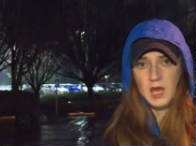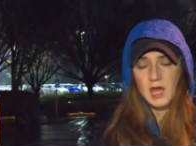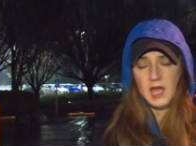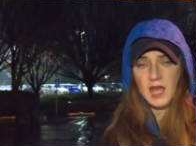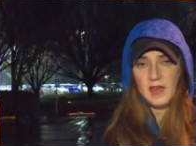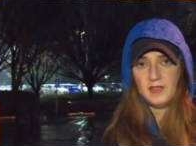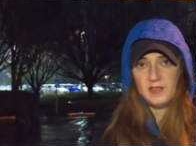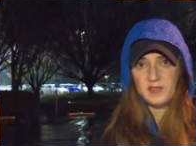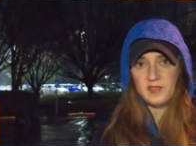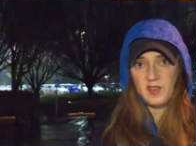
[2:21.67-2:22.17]

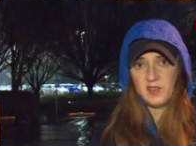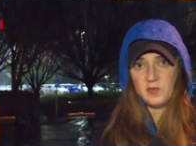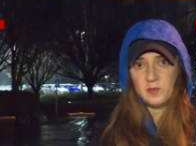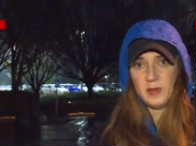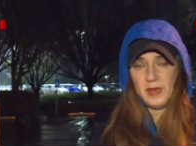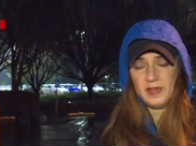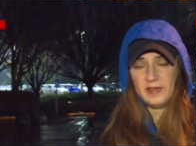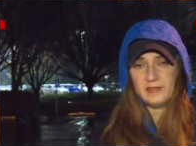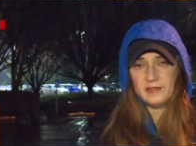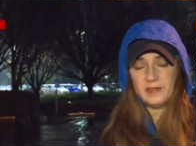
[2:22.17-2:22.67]
And the
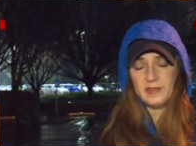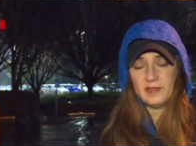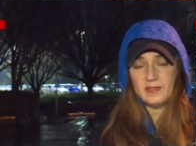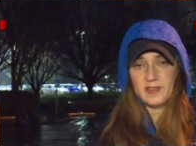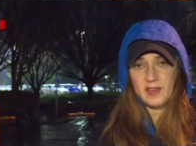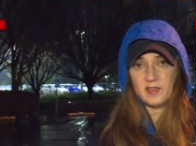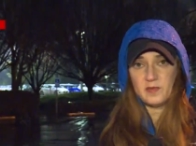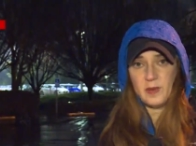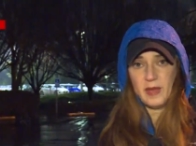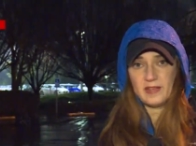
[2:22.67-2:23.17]
suspect
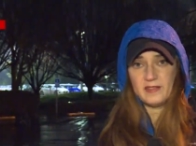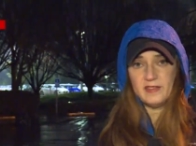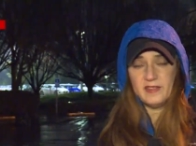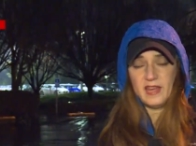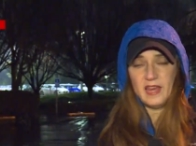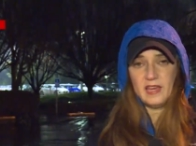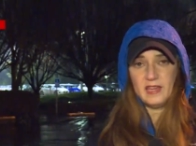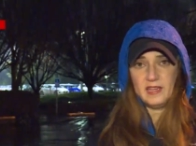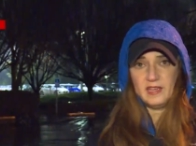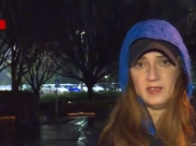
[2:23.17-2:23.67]
suspect in
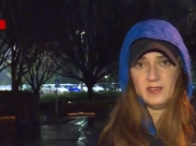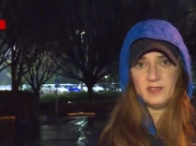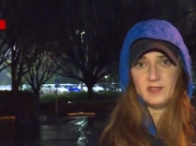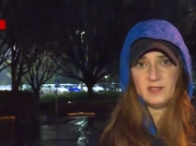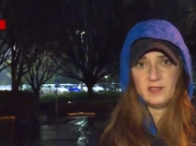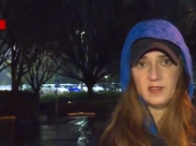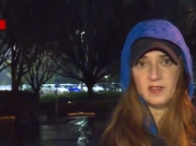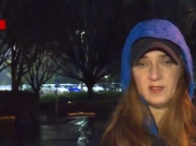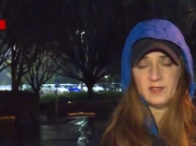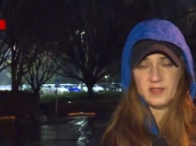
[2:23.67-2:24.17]
the
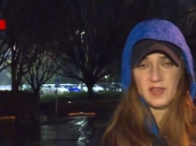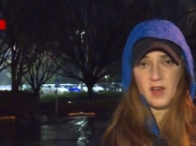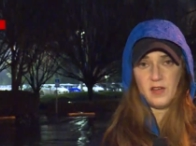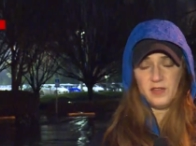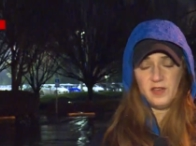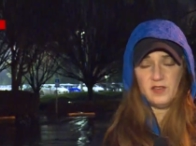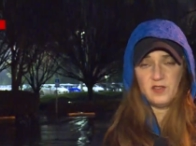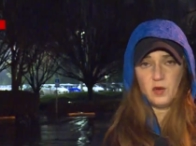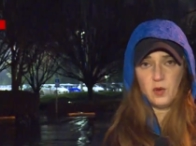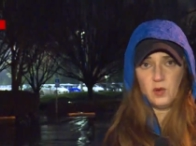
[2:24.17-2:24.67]
east uh,
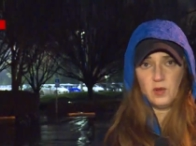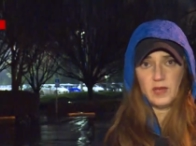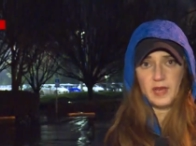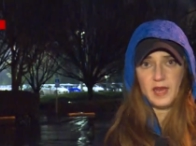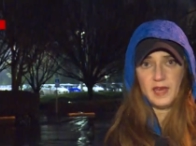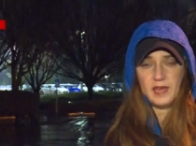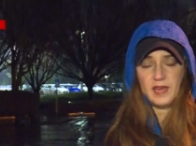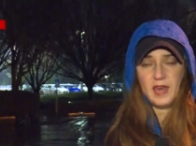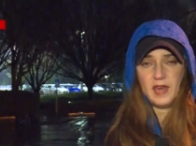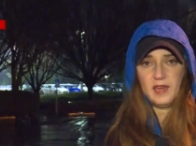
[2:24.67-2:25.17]
southeast
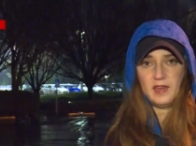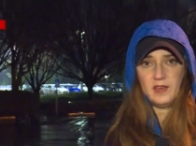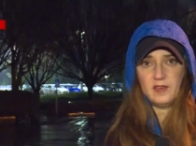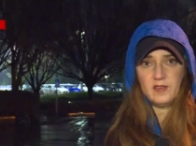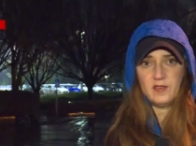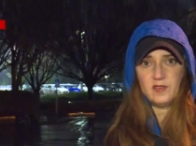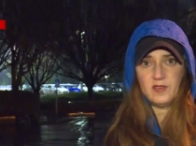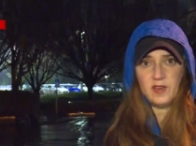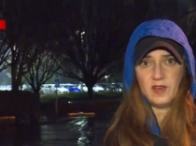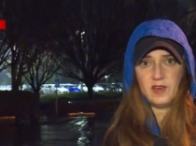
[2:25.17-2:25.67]
Holgate
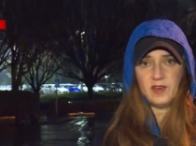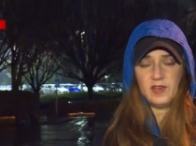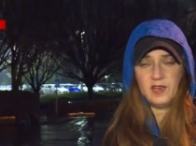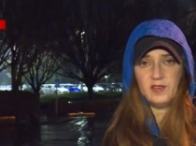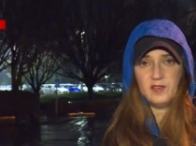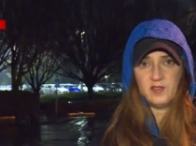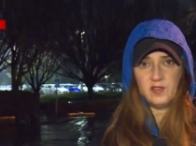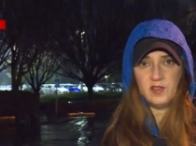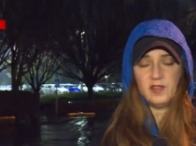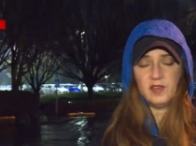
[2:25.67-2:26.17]
case uh,
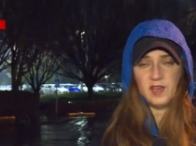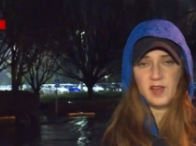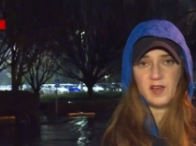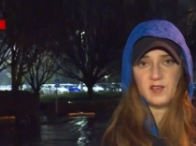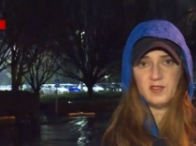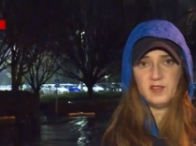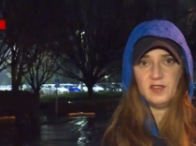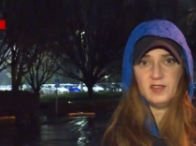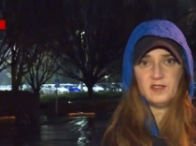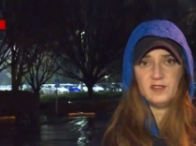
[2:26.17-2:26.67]
is still in
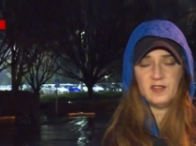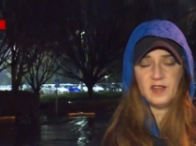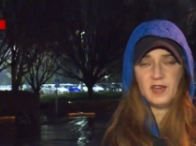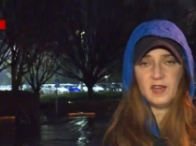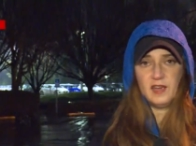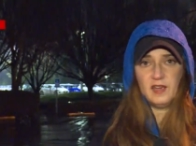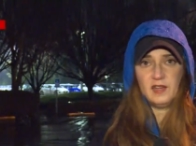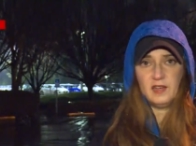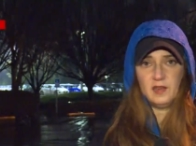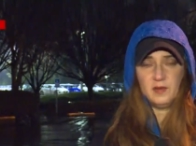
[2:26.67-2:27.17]
custody
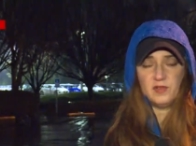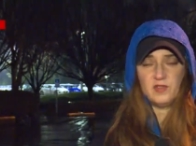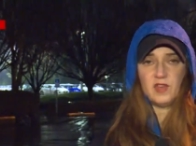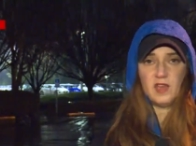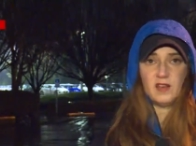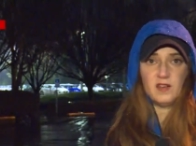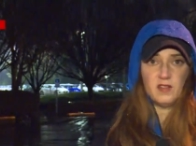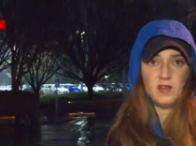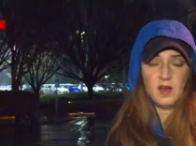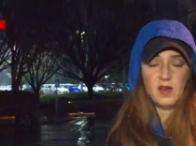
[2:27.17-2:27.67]
tonight. He was
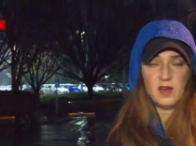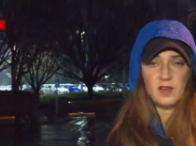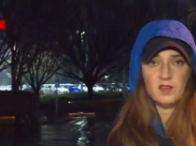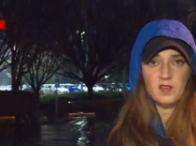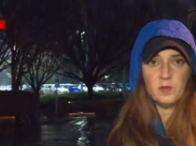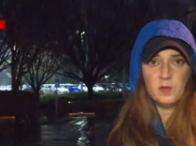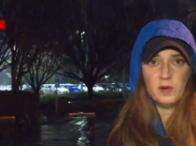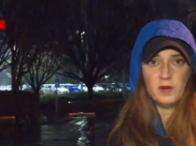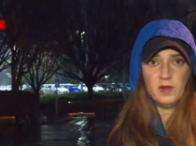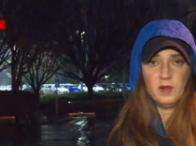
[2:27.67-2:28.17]
taken to the
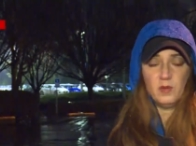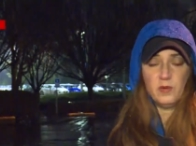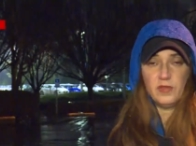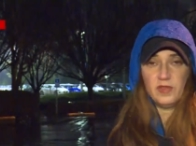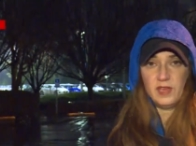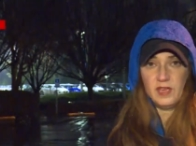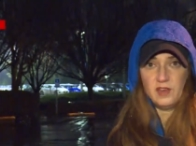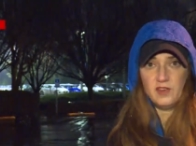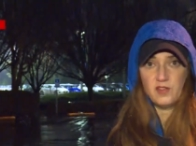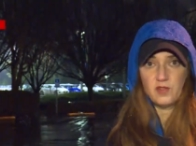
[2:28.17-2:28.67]
hospital with
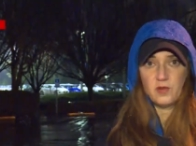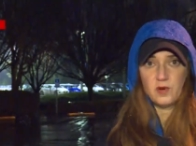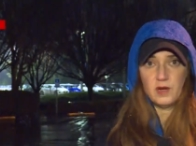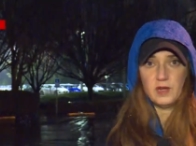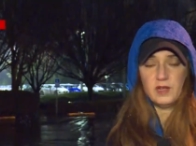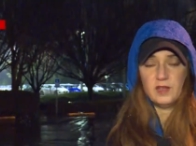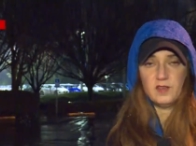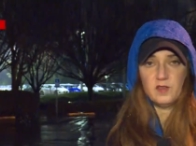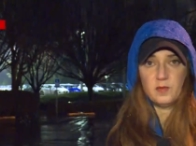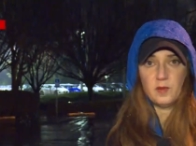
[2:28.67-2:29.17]

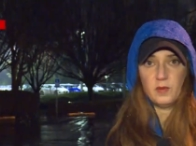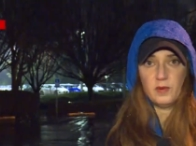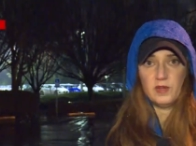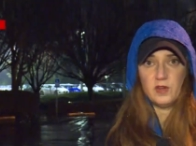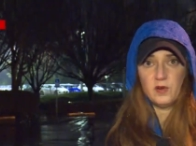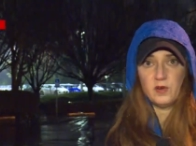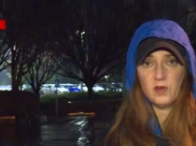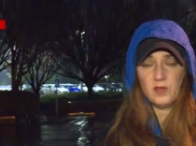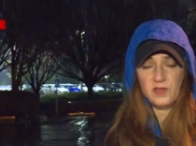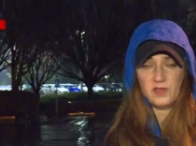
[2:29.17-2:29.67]
injuries, but we
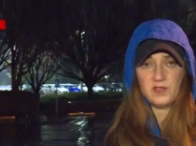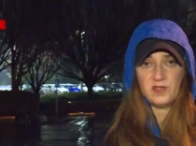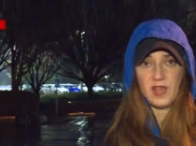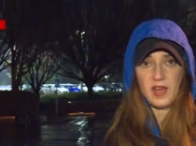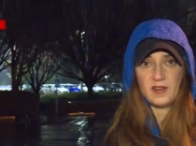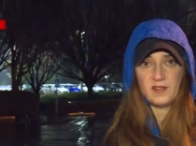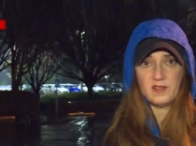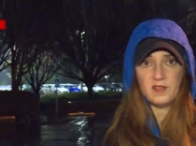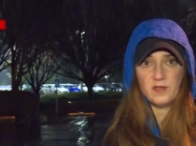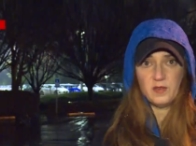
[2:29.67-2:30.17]
don't know the
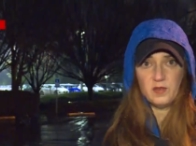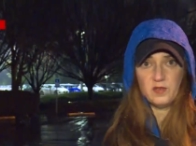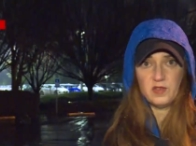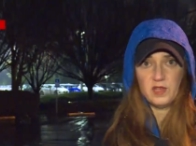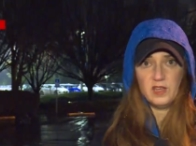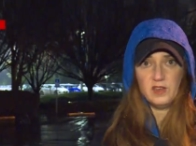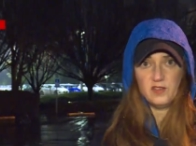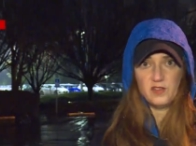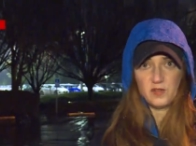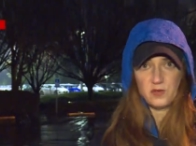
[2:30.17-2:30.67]
status of those
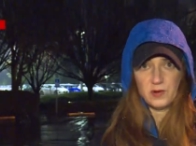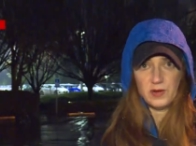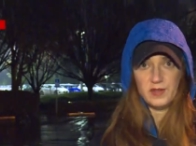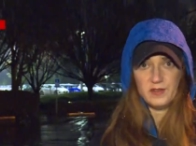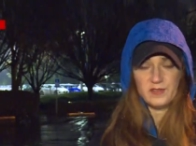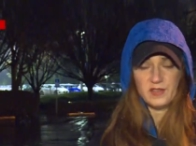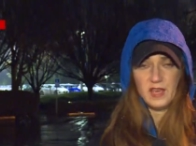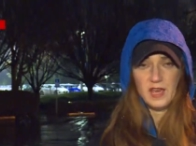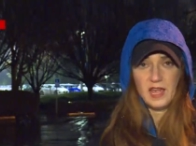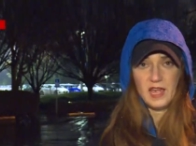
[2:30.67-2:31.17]

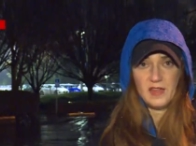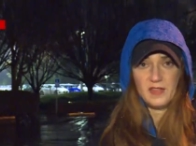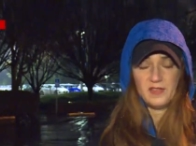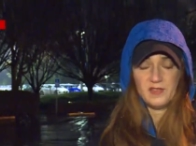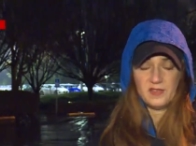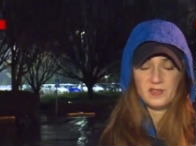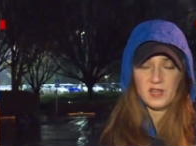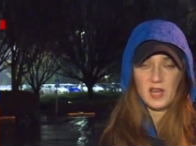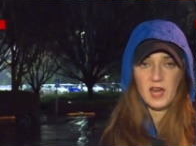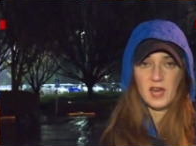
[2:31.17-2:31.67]
injuries at
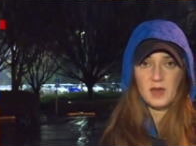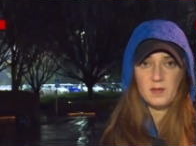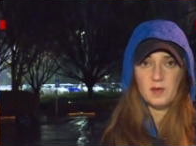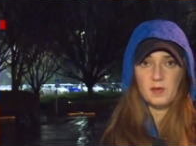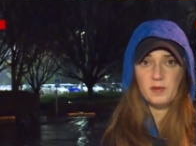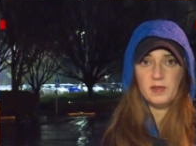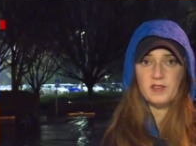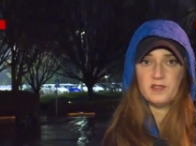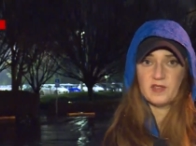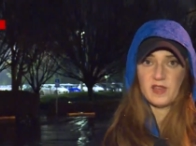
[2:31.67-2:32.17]
this time,
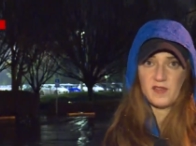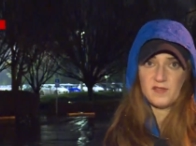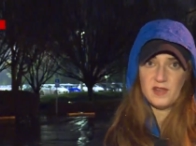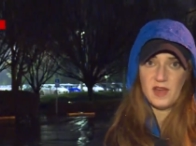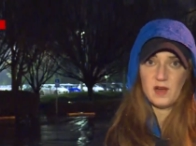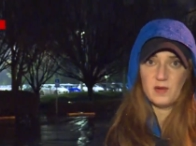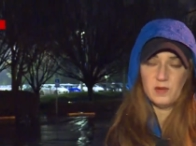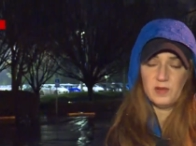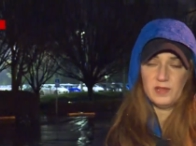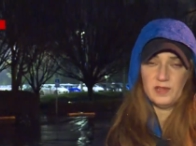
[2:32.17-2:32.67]
and police have
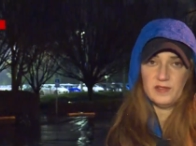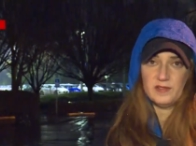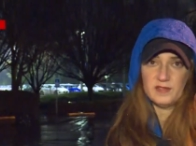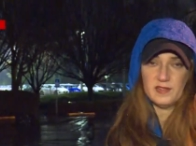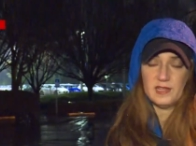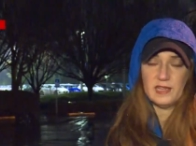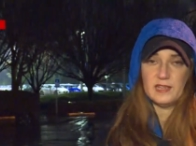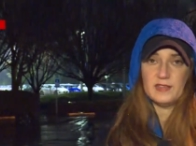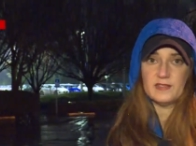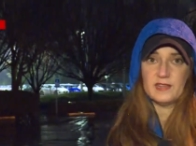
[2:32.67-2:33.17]
not
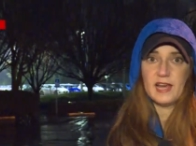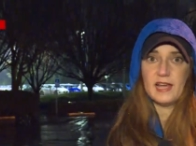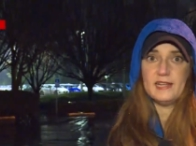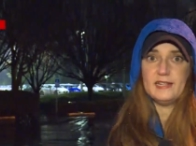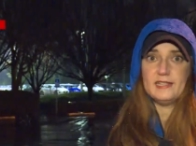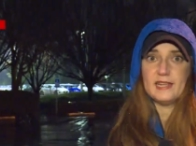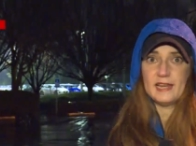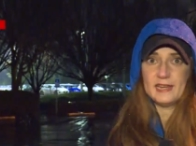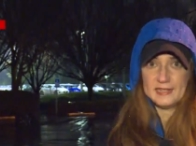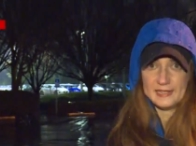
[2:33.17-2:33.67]
released his
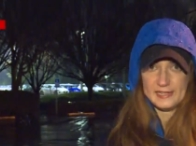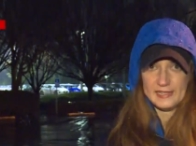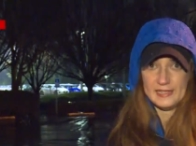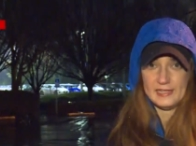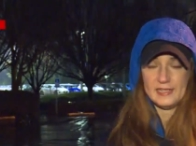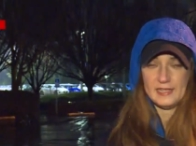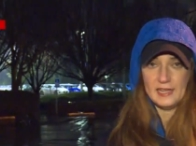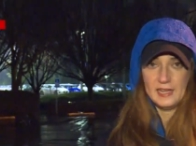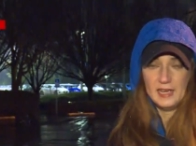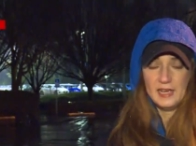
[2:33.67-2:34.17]

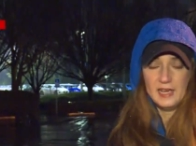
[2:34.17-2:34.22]
identity.